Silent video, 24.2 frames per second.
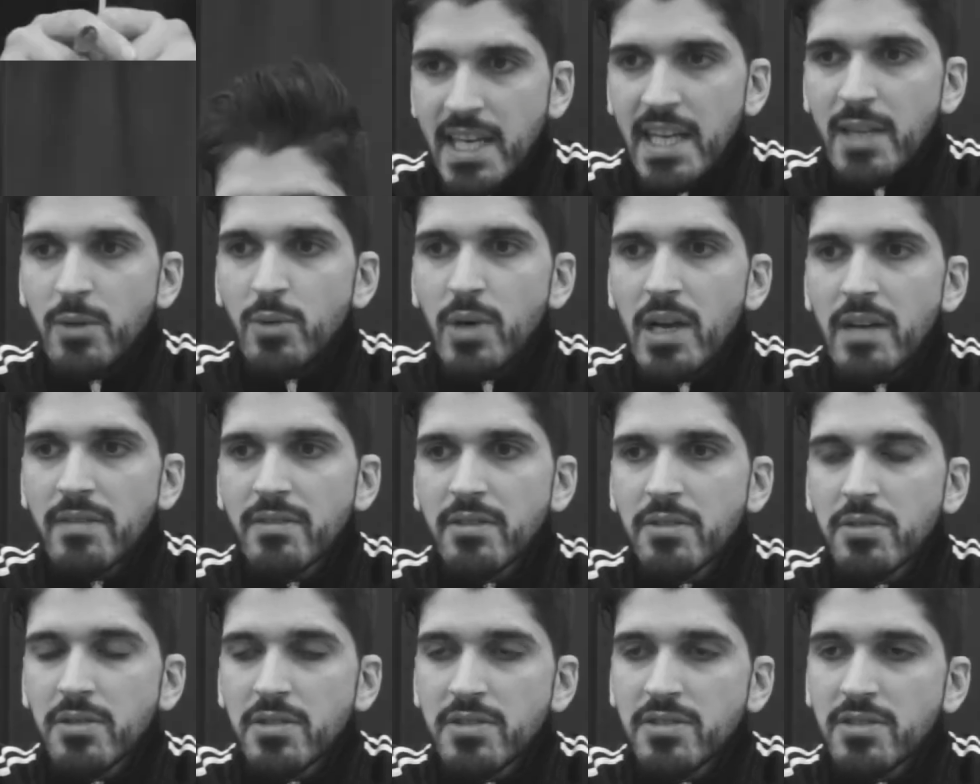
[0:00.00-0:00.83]
Then we
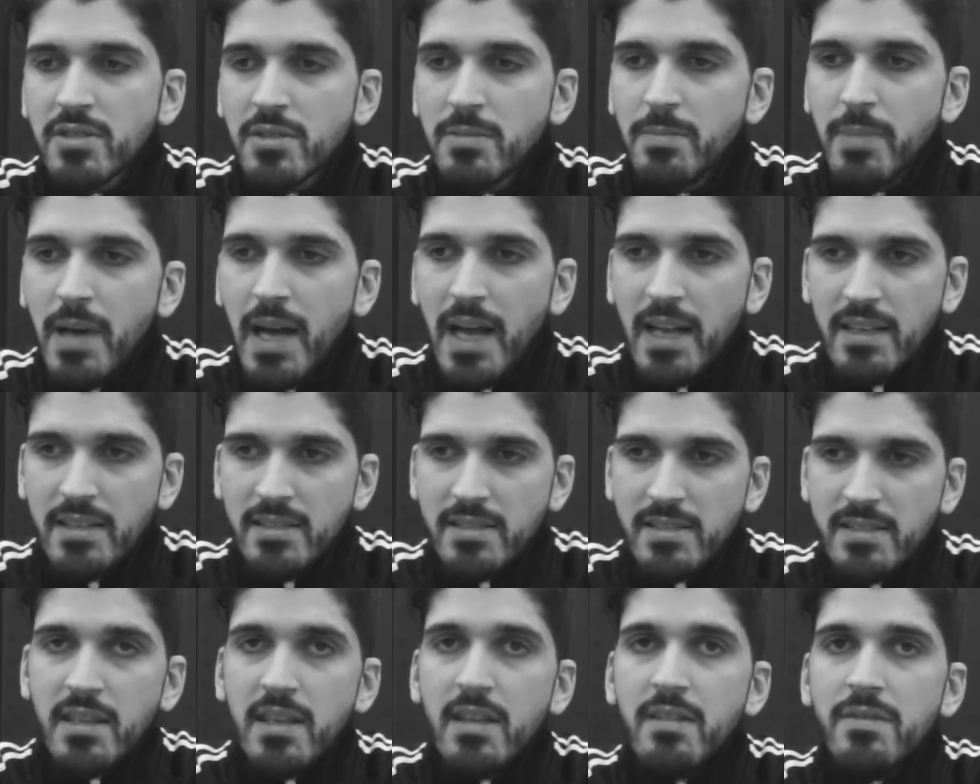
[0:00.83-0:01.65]
have Crystal
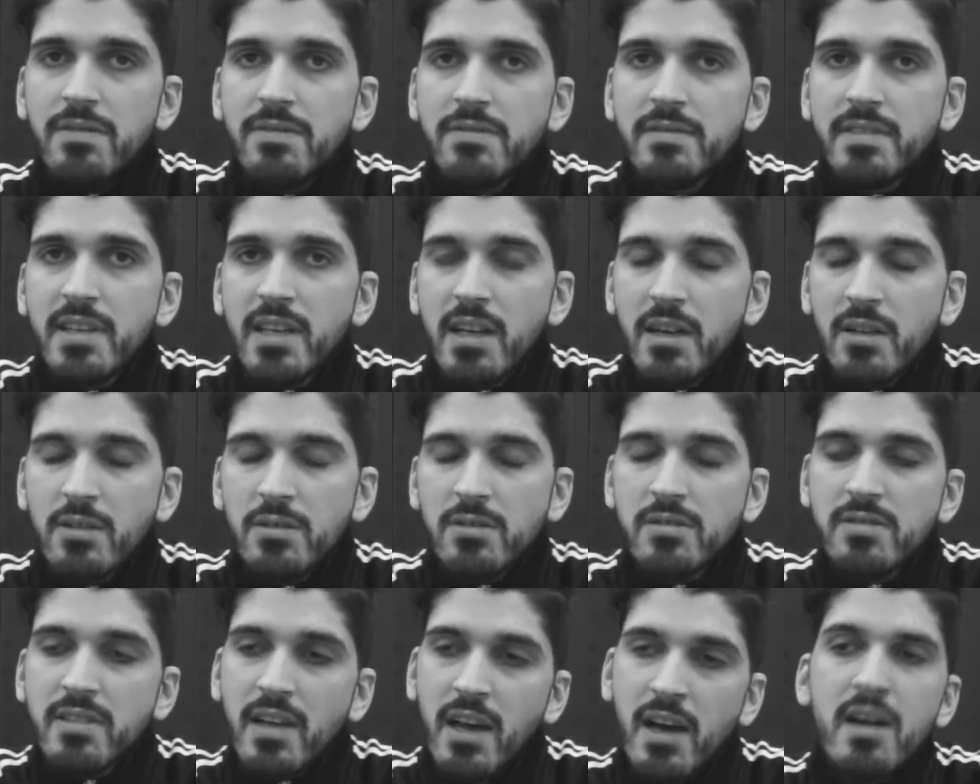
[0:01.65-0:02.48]
Palace. If they
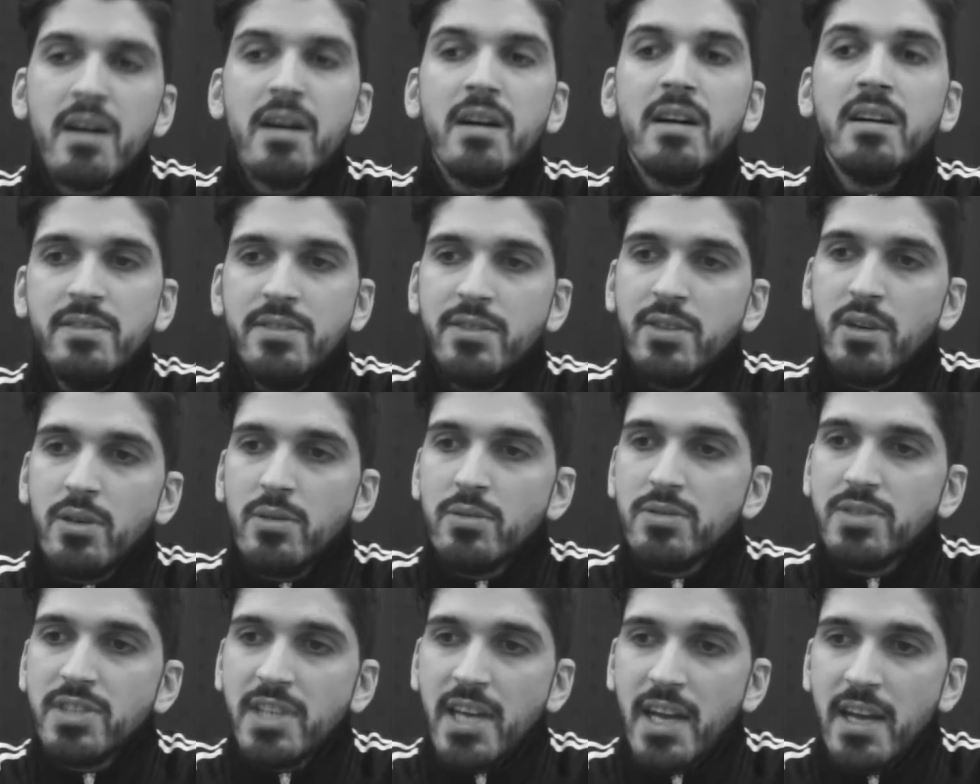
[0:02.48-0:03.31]
lose Zaha,
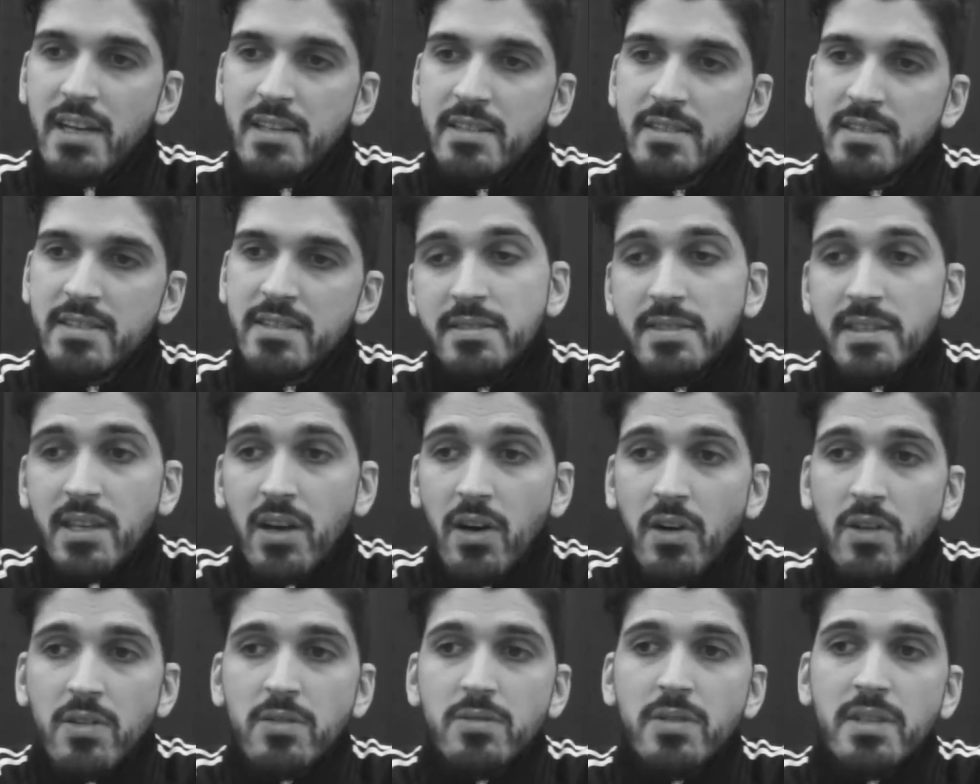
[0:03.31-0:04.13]
no chance. They
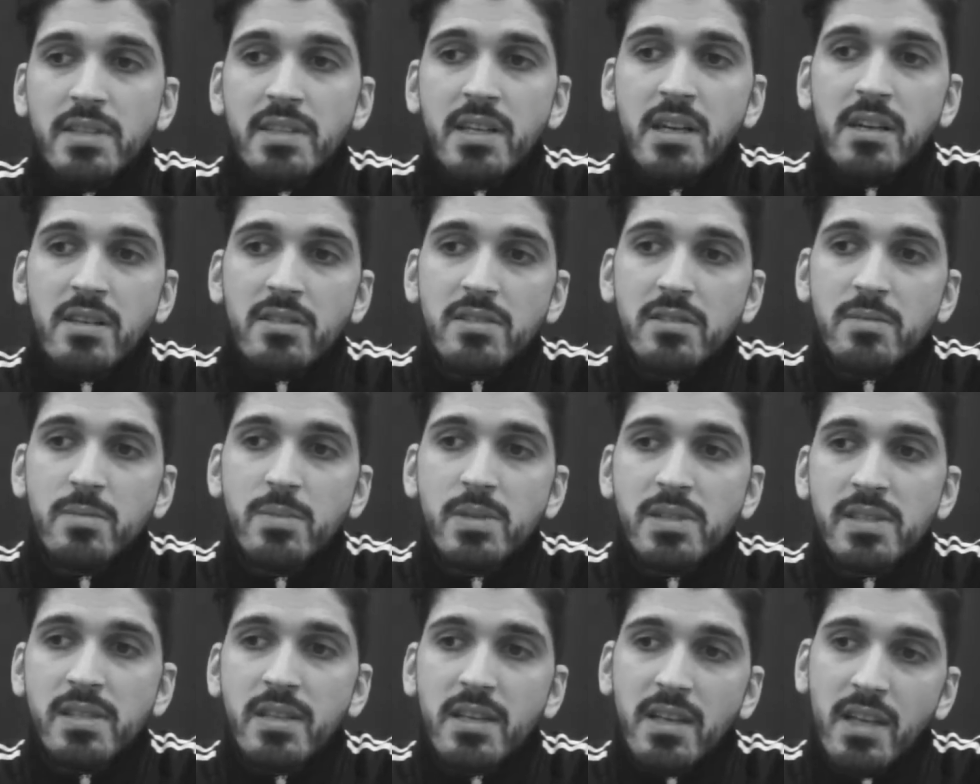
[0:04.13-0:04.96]
already lost
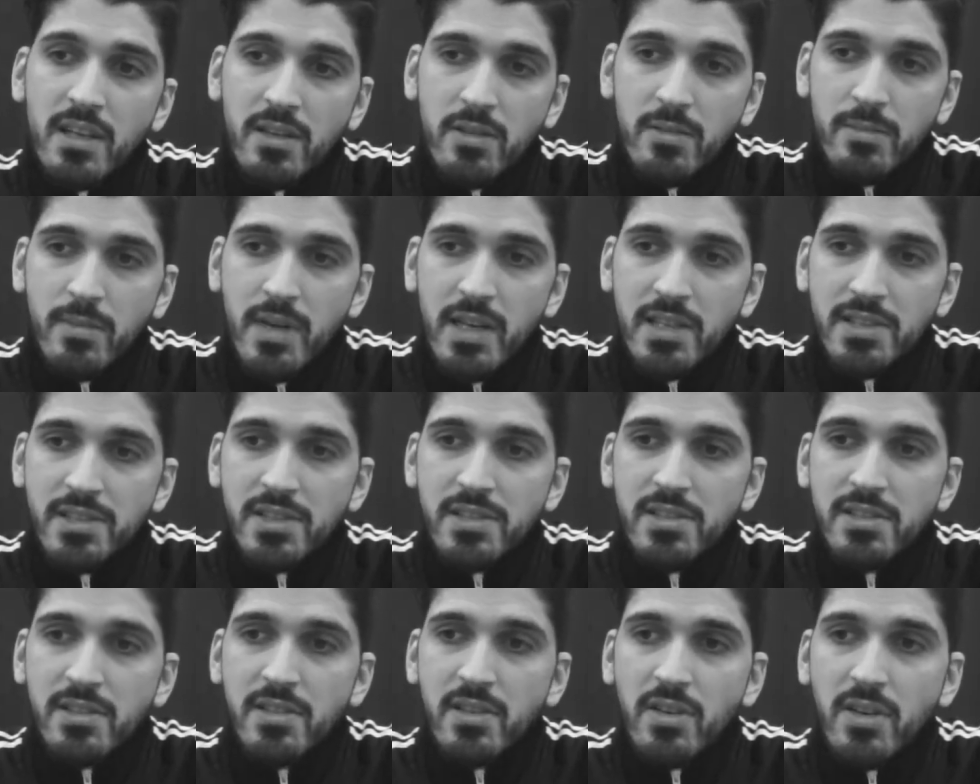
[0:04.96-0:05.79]
Bissaka to
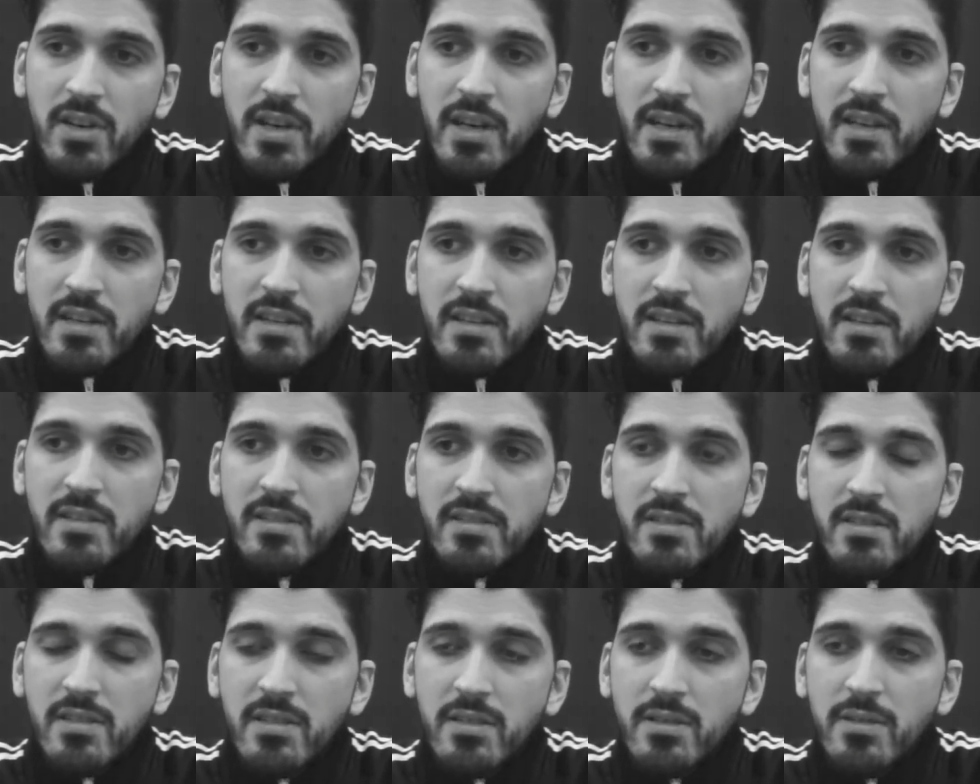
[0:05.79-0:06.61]
Manchester United,
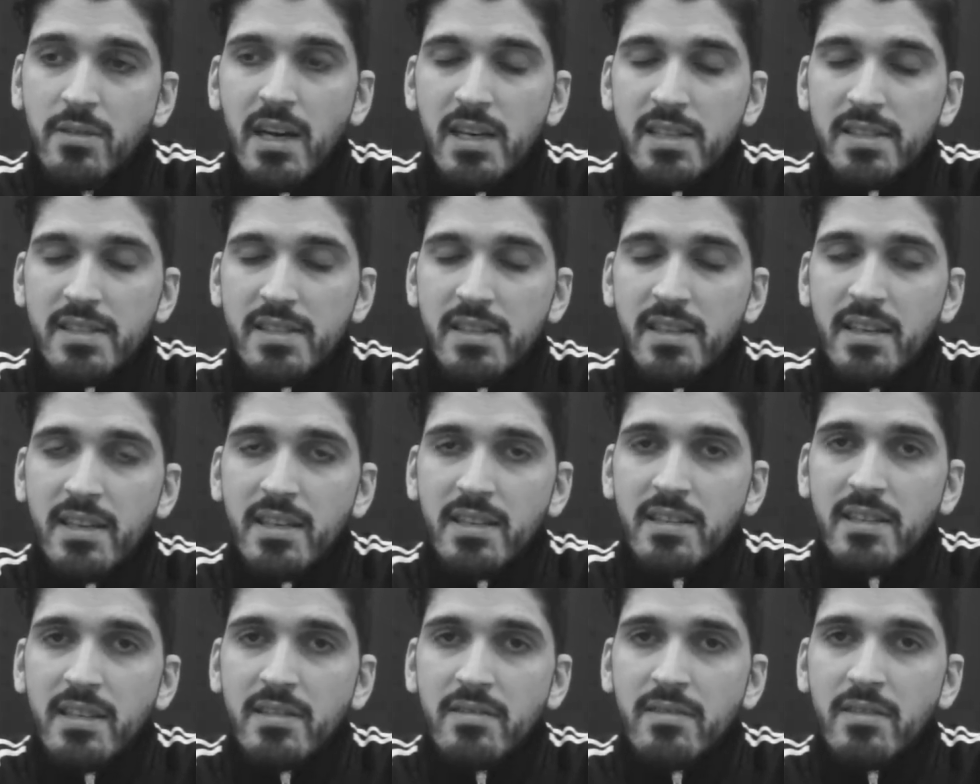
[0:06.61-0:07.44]
so I
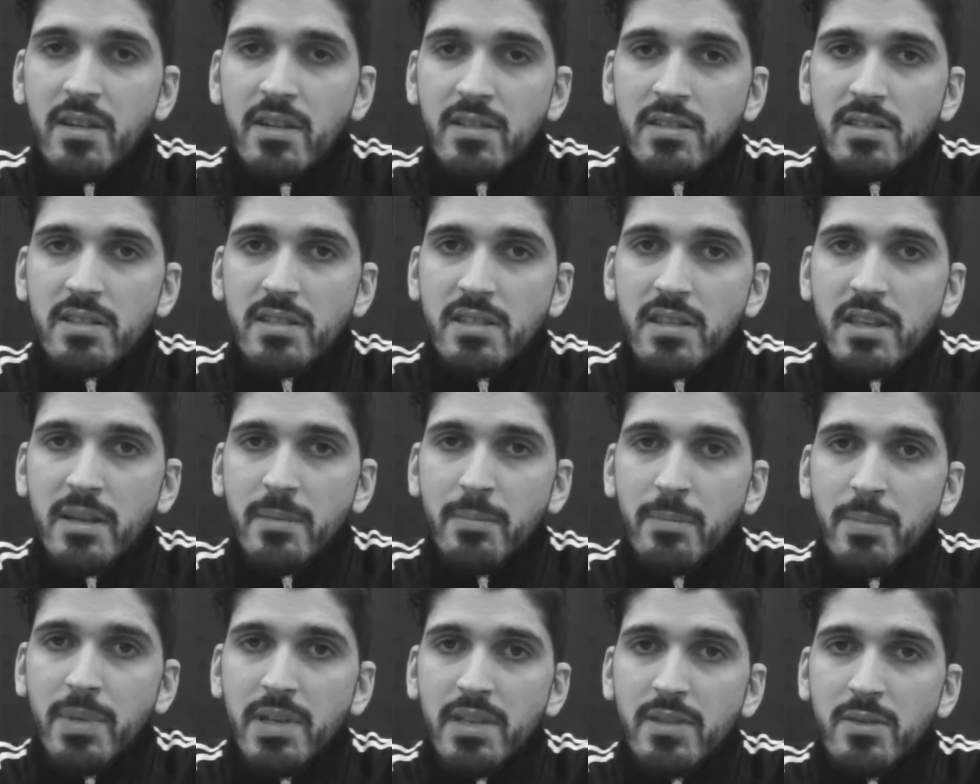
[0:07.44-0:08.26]
think they've gotten a
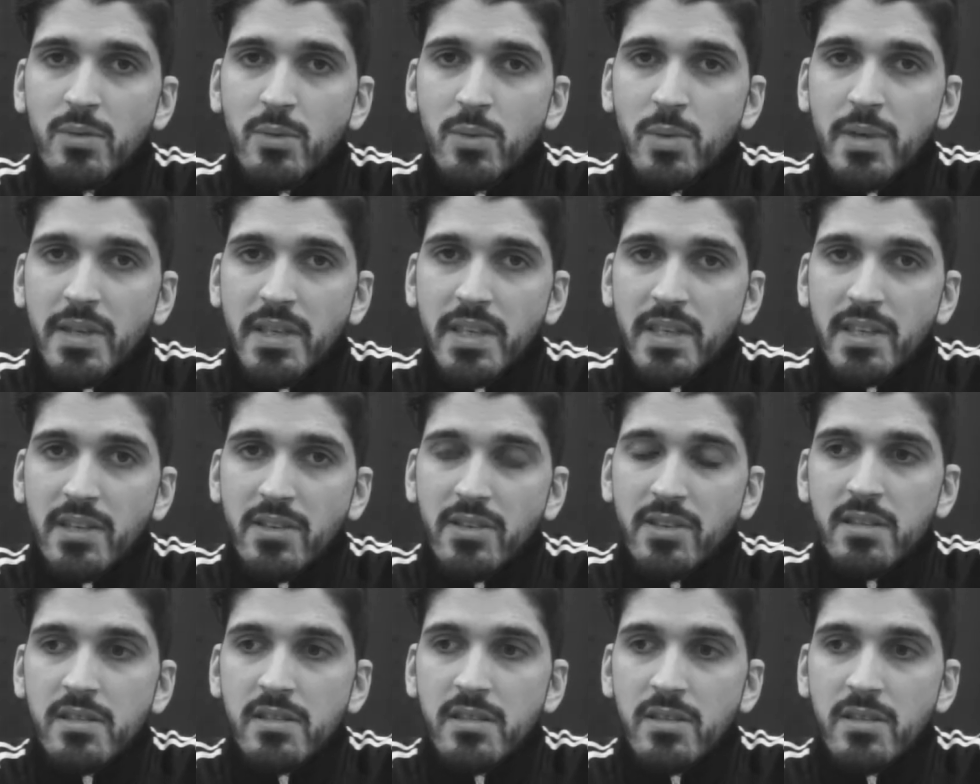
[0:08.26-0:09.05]
bit weaker.